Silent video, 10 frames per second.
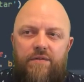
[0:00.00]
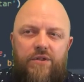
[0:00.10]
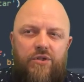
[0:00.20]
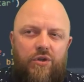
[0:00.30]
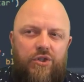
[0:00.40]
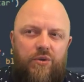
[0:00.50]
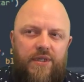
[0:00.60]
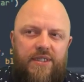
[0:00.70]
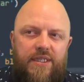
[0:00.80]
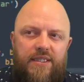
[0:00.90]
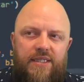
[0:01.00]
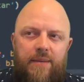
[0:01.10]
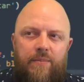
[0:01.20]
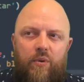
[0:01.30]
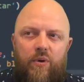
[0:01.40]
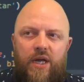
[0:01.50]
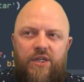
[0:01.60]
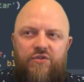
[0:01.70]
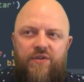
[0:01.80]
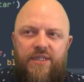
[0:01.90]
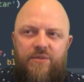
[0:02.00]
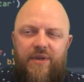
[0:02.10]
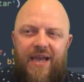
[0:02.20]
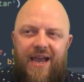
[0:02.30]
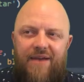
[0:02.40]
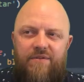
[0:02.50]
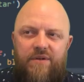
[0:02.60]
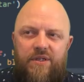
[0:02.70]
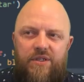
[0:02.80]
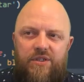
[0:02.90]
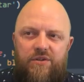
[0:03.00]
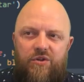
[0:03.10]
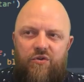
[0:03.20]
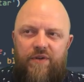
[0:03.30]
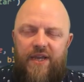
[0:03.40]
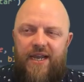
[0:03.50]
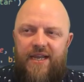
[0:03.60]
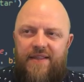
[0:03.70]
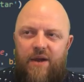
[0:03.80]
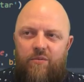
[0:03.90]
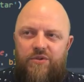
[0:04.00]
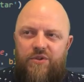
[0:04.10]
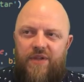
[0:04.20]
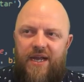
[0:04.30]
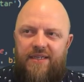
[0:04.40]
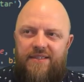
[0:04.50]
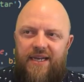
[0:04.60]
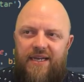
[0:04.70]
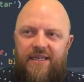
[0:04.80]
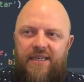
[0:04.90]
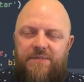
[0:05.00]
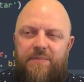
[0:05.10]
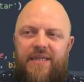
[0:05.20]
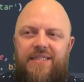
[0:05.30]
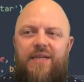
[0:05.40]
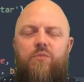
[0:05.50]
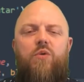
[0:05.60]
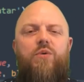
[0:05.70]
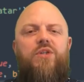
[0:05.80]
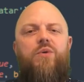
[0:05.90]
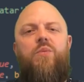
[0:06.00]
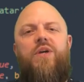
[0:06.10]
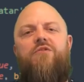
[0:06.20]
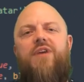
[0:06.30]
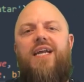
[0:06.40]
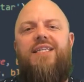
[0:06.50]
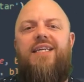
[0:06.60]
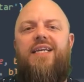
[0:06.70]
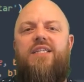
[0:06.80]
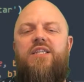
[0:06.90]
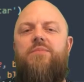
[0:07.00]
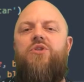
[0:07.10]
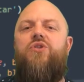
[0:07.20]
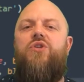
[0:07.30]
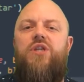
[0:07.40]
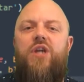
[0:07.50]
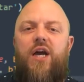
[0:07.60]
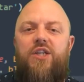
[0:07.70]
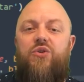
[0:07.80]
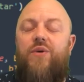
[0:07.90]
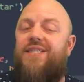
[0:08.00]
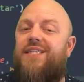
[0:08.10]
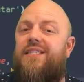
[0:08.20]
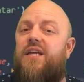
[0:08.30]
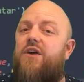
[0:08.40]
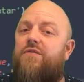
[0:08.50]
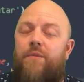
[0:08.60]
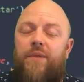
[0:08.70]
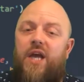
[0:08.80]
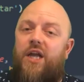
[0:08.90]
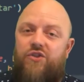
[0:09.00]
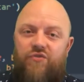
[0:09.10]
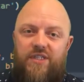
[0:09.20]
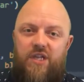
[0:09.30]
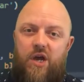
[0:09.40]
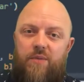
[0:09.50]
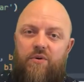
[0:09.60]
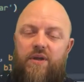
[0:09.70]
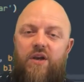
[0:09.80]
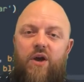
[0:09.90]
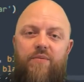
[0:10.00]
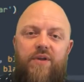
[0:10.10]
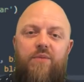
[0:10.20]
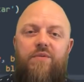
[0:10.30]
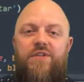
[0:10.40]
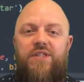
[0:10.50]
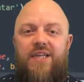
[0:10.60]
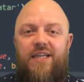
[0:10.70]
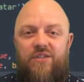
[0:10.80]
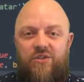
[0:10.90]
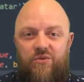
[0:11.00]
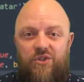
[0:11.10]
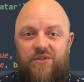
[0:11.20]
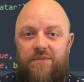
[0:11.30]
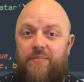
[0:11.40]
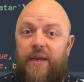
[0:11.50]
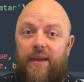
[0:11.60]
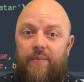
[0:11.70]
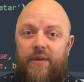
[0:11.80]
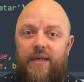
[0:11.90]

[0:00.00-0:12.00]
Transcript: Dot choices, import countries. We haven't created that. We'll do that in a second. That's basically what we're doing. We're creating some choices from the countries library that we've just installed using pip.